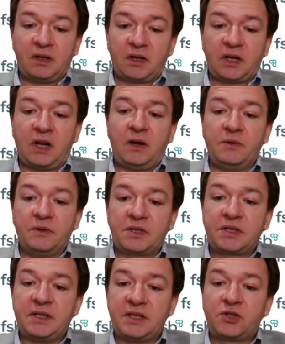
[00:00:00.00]
that
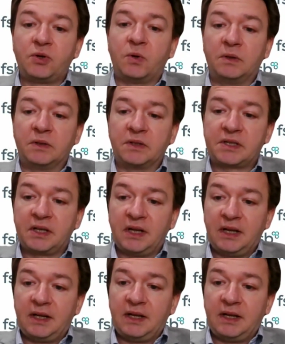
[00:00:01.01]
closed its doors